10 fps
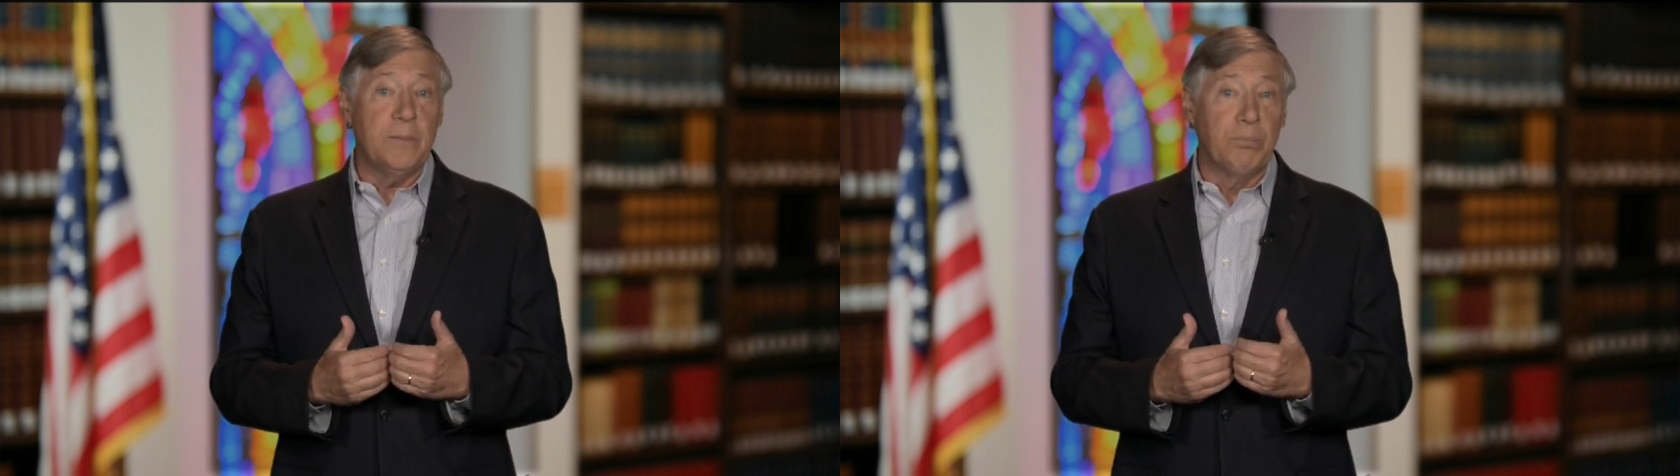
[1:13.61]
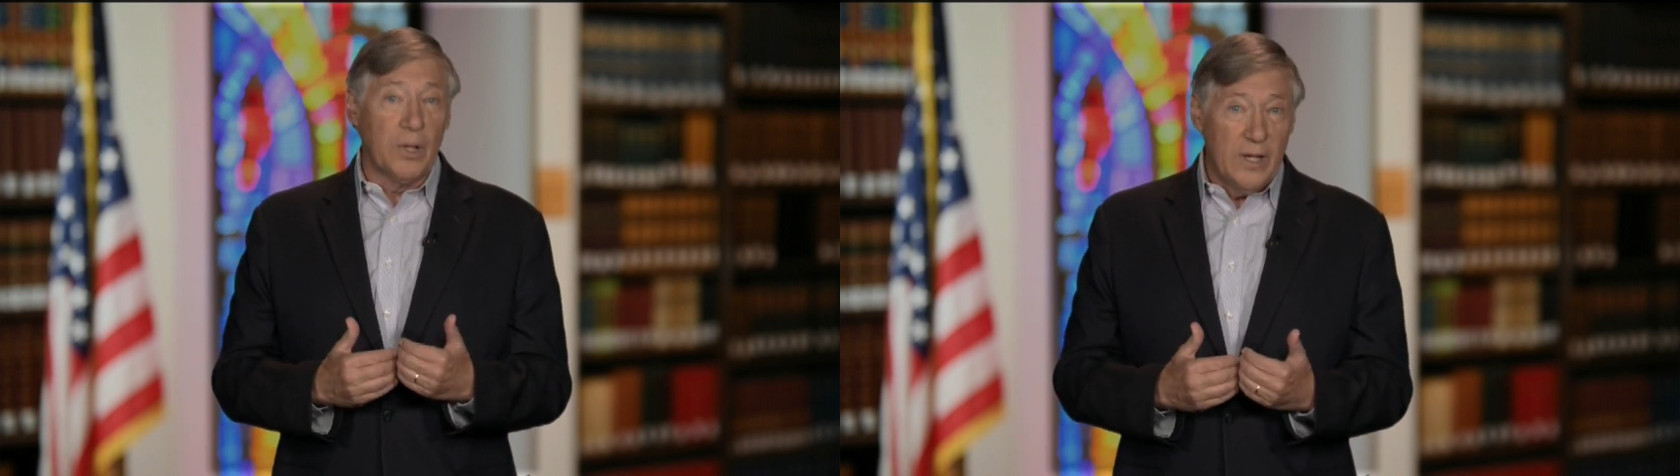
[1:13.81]

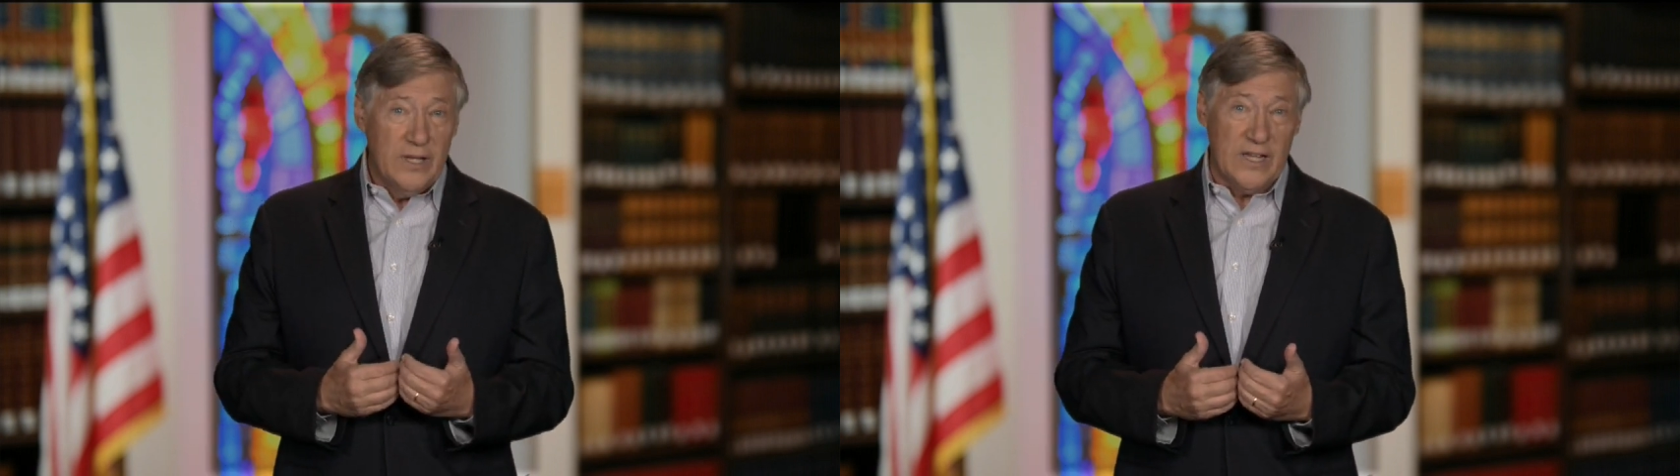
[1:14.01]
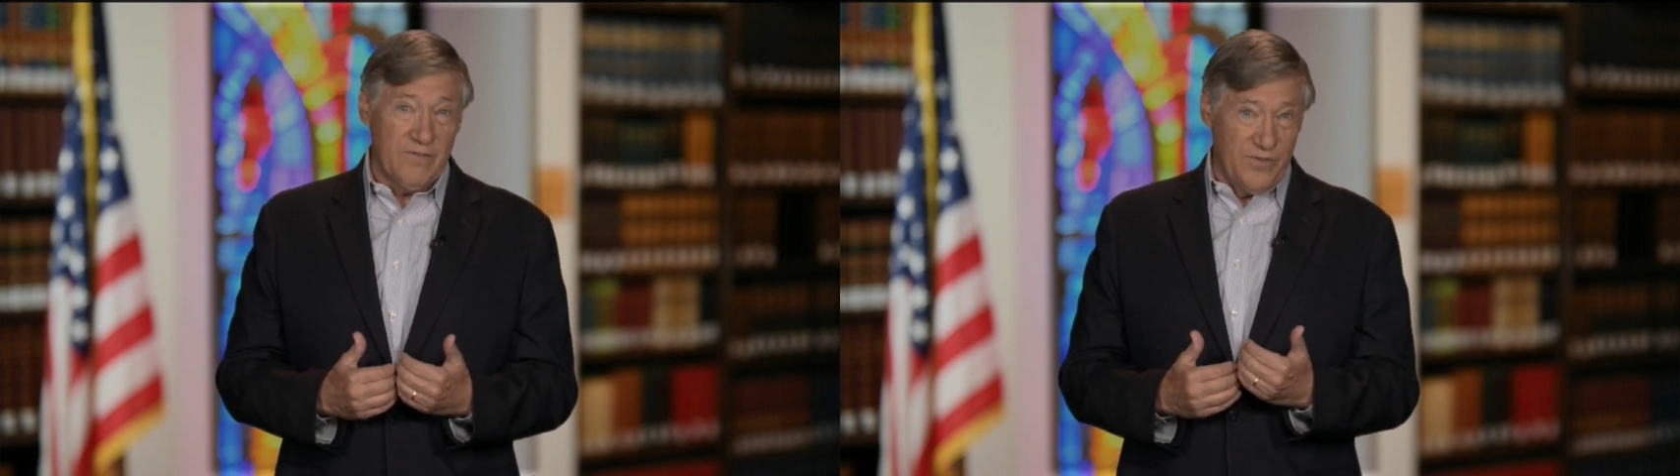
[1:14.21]

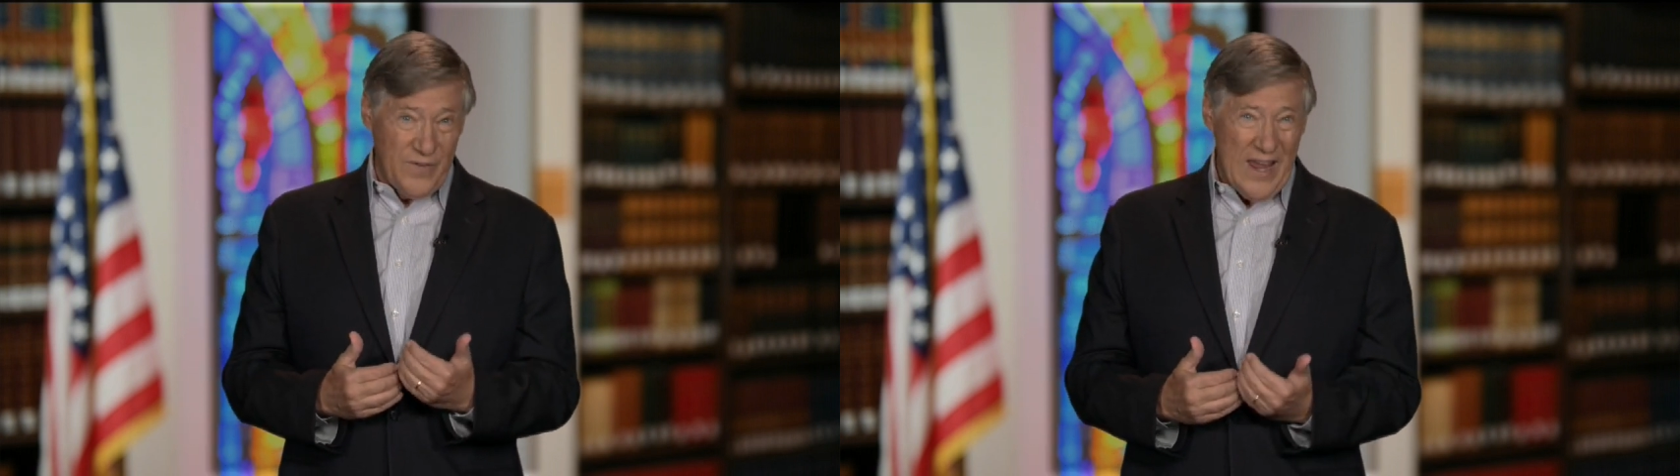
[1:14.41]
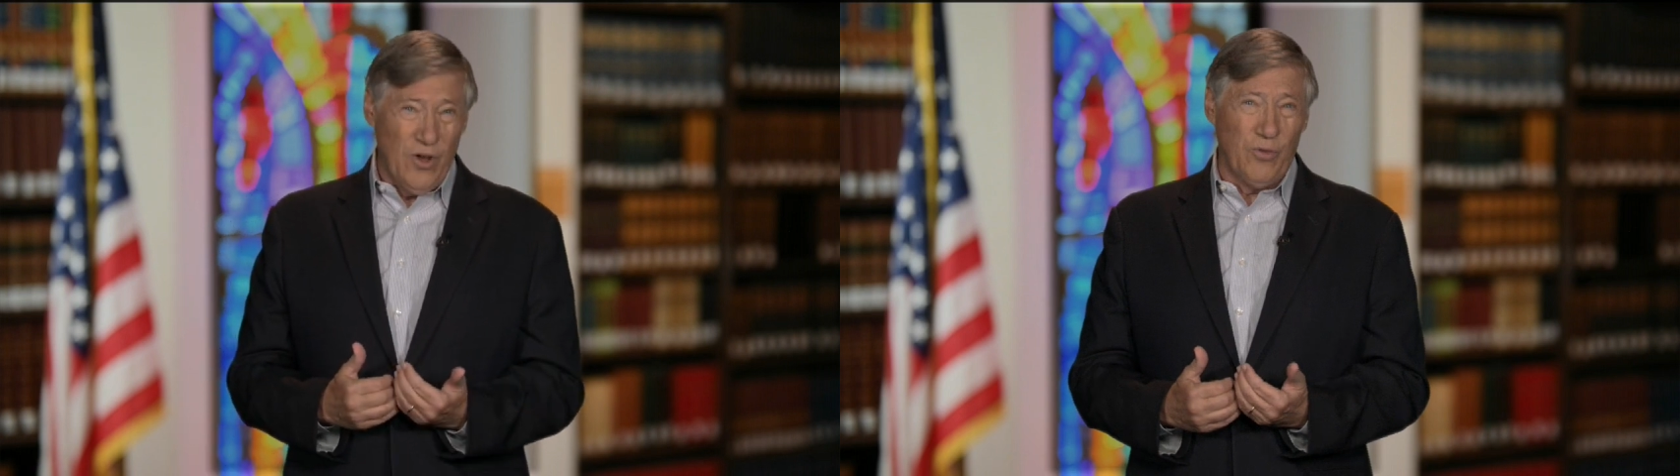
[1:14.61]
bloody and
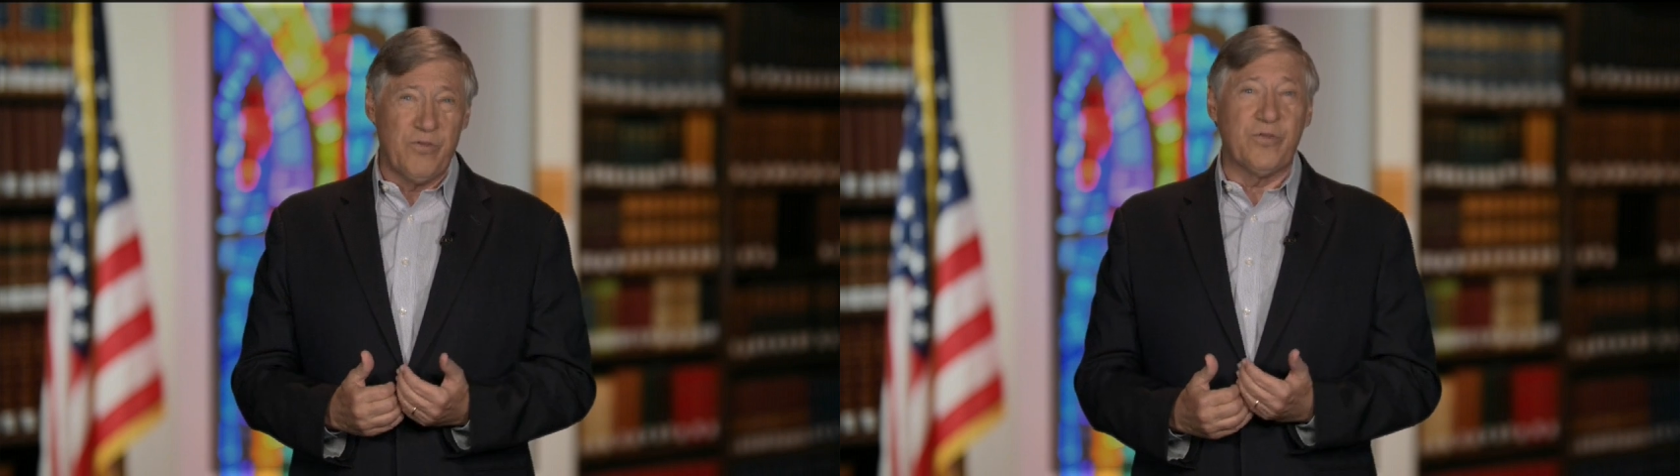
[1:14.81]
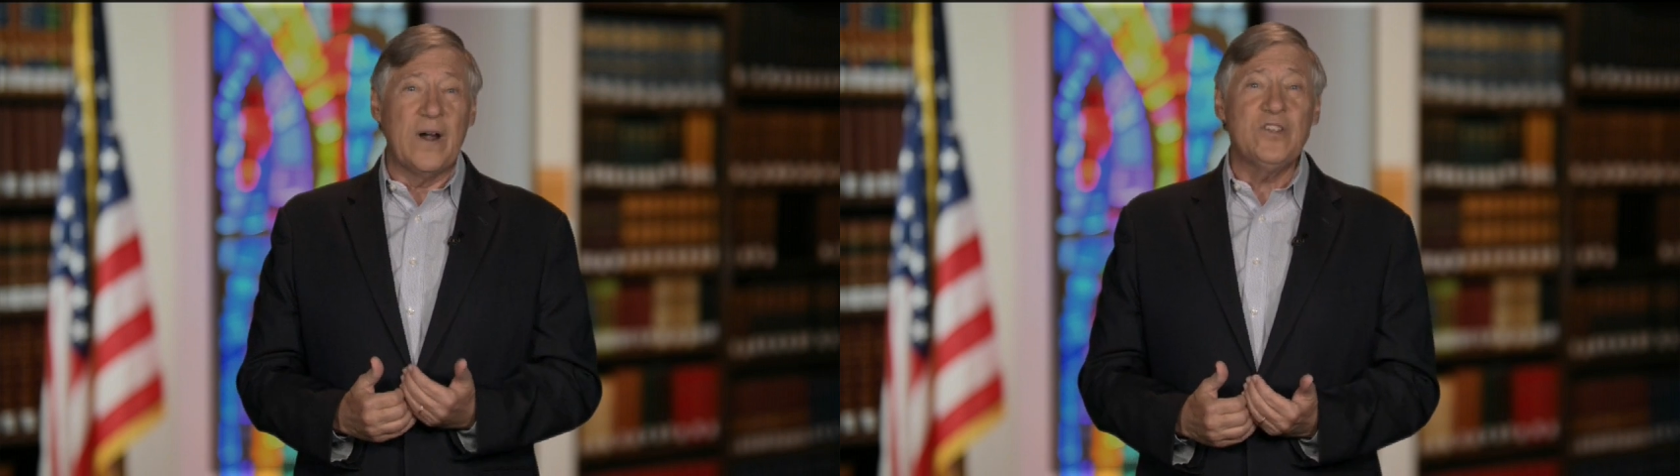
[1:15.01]
failed
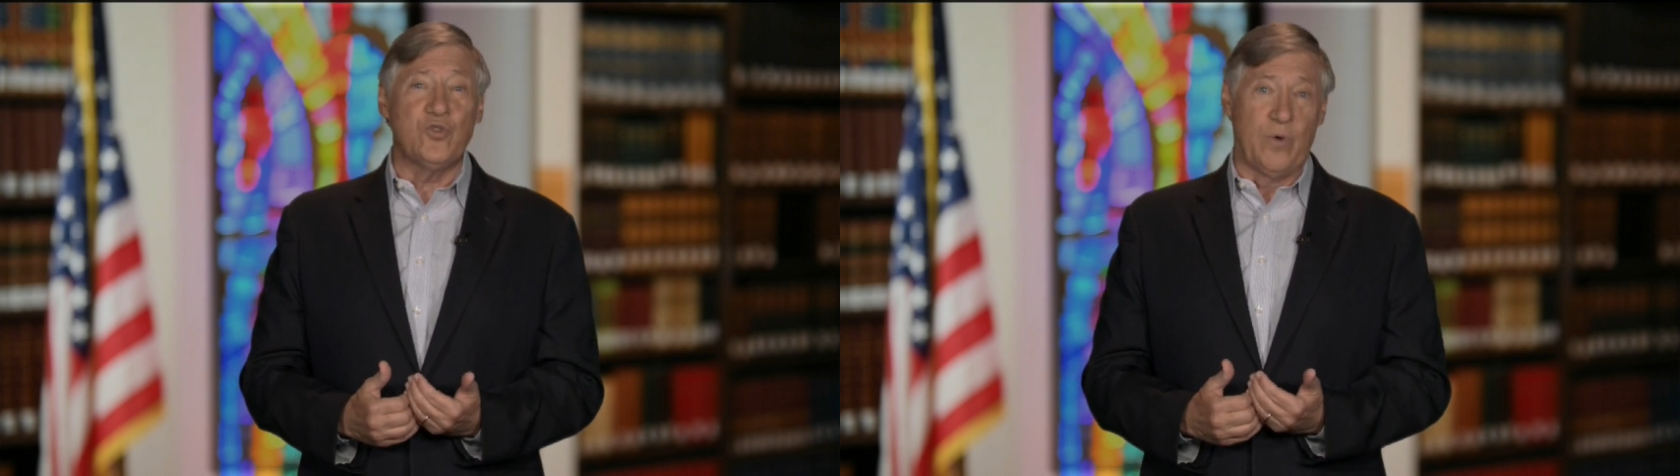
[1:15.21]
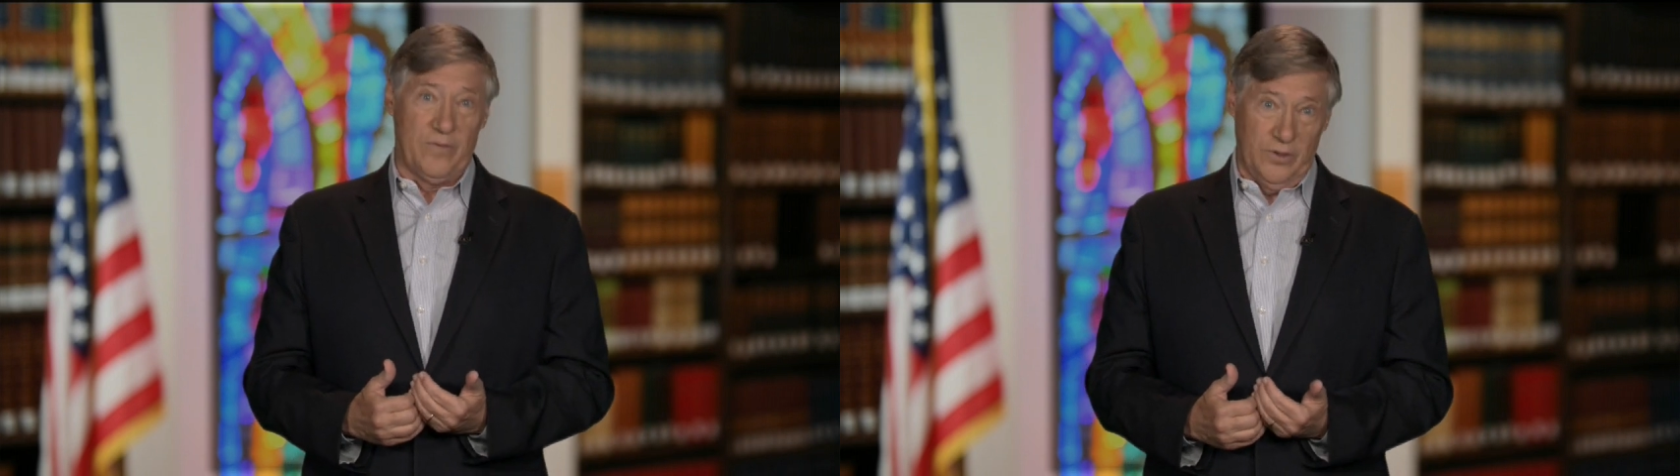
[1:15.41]
French
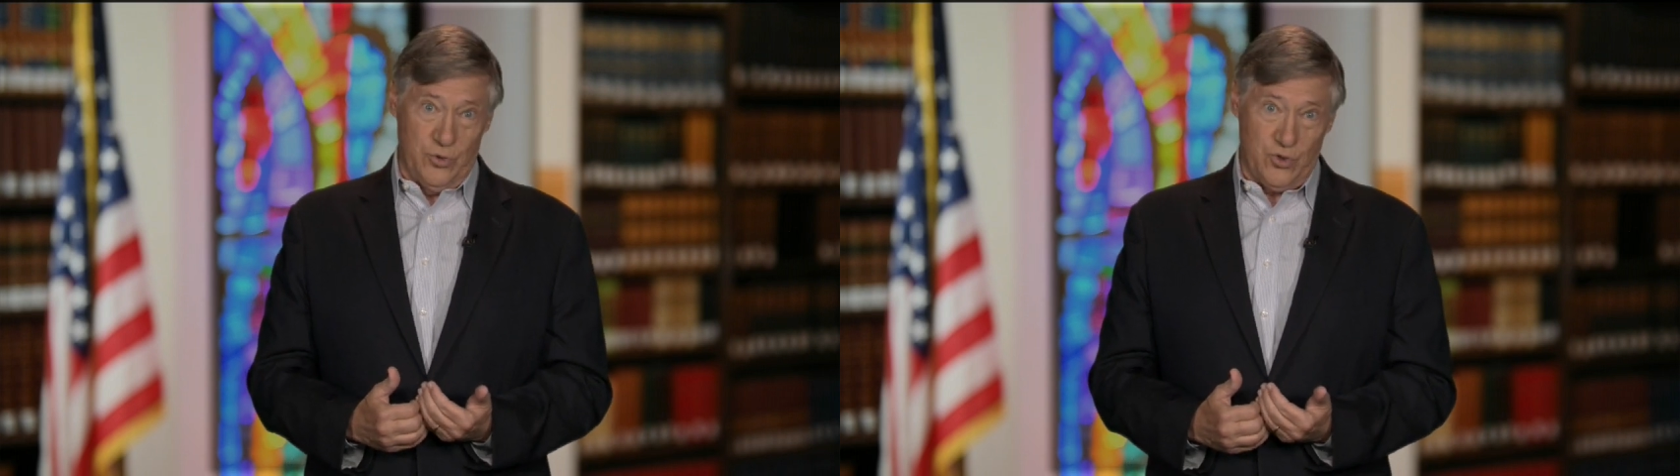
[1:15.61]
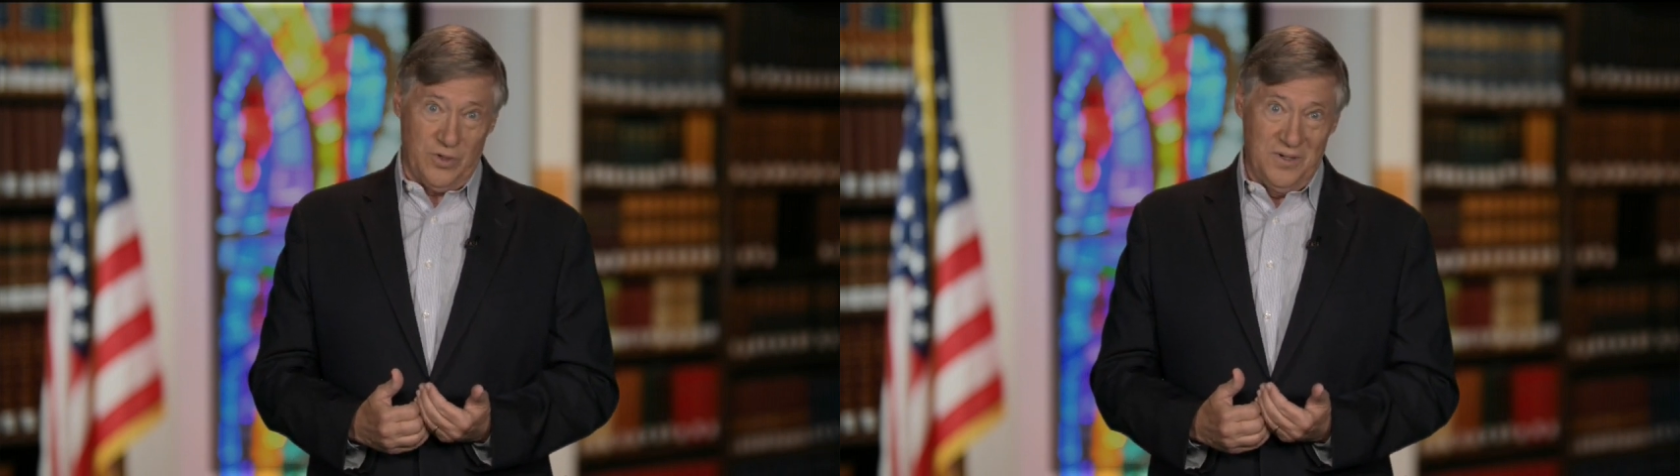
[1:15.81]

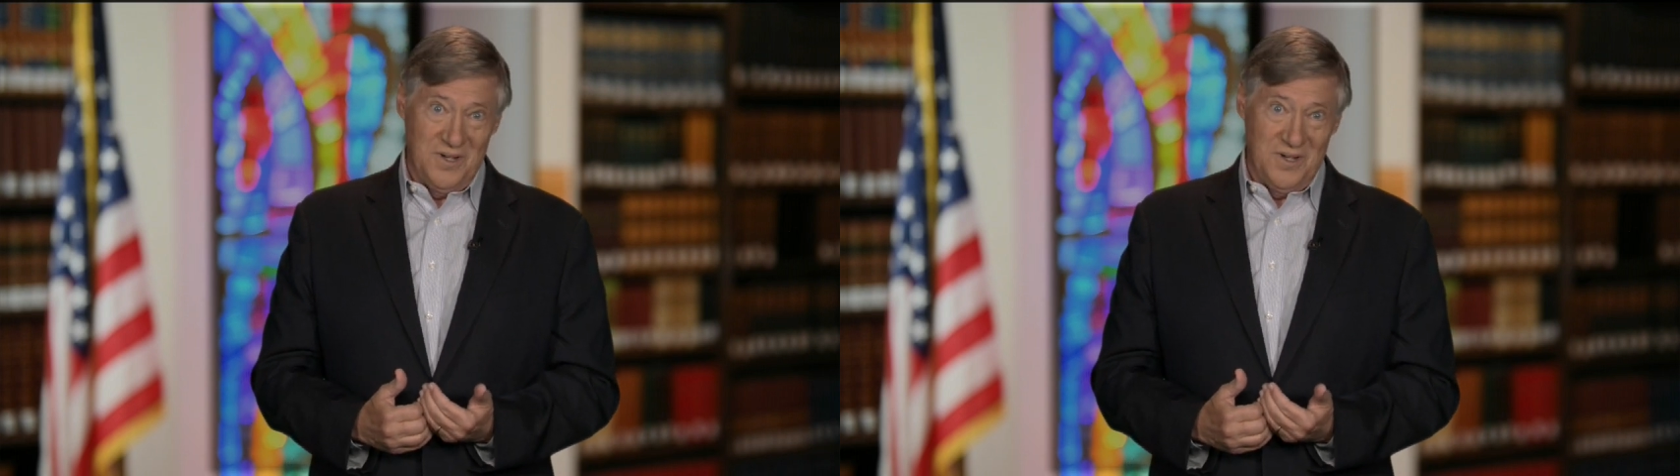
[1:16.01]
Revolution.